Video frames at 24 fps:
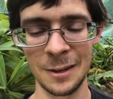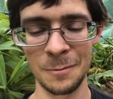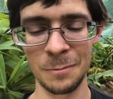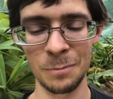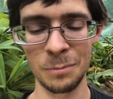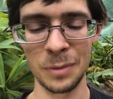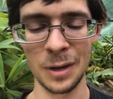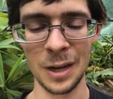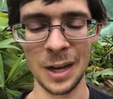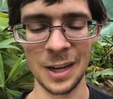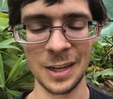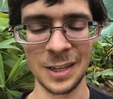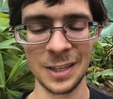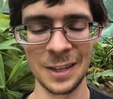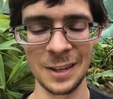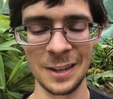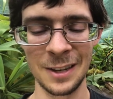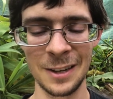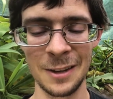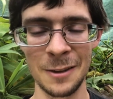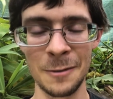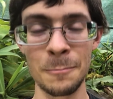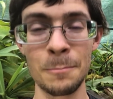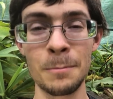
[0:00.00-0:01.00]
but
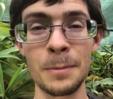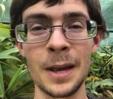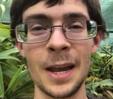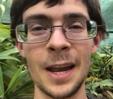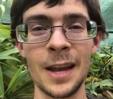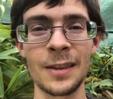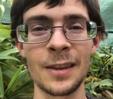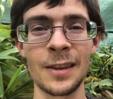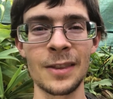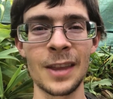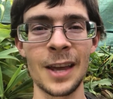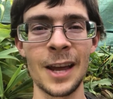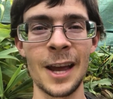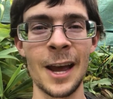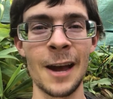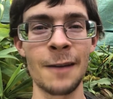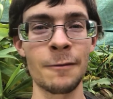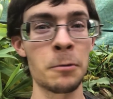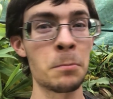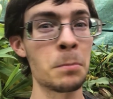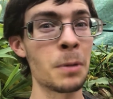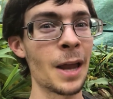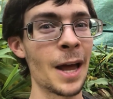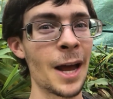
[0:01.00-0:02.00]
being that they have a
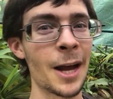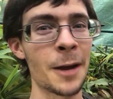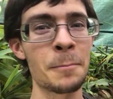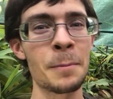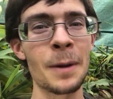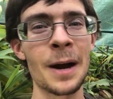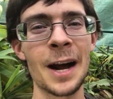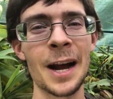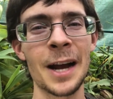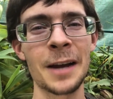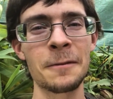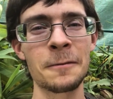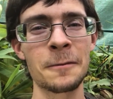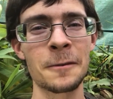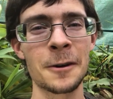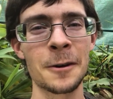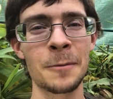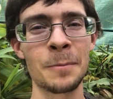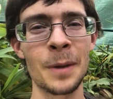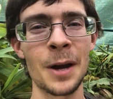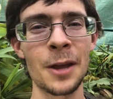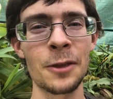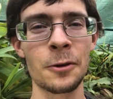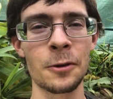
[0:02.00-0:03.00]
black pine for a
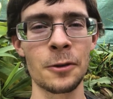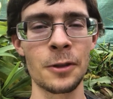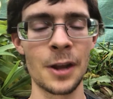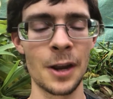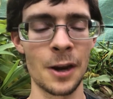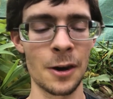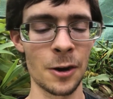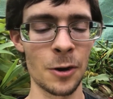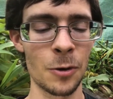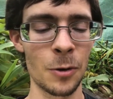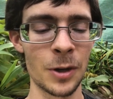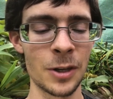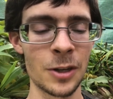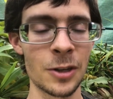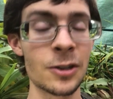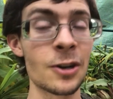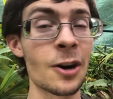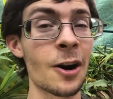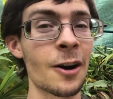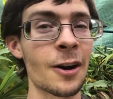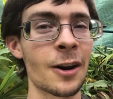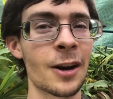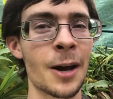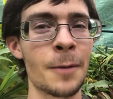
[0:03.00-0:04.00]
mother, they are going to
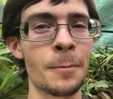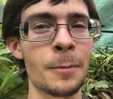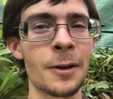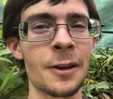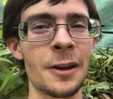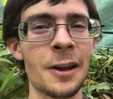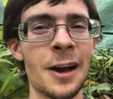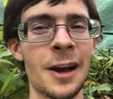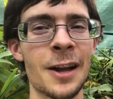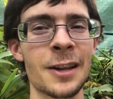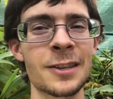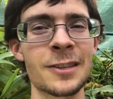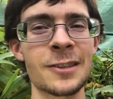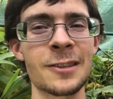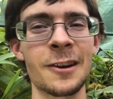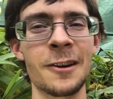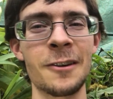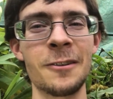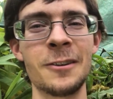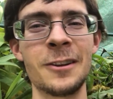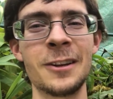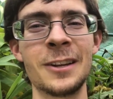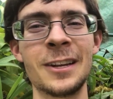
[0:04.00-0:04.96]
darken up a lot. So,